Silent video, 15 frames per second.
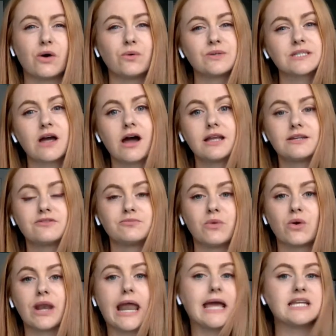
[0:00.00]
So it was kind of
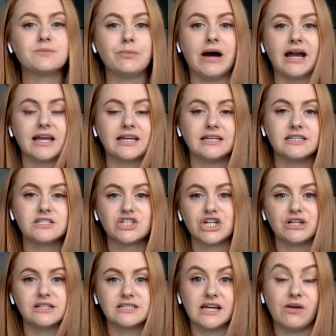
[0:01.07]
more laid back and
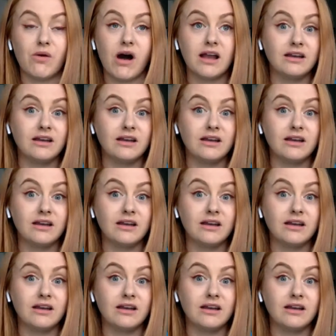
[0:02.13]
chilled out.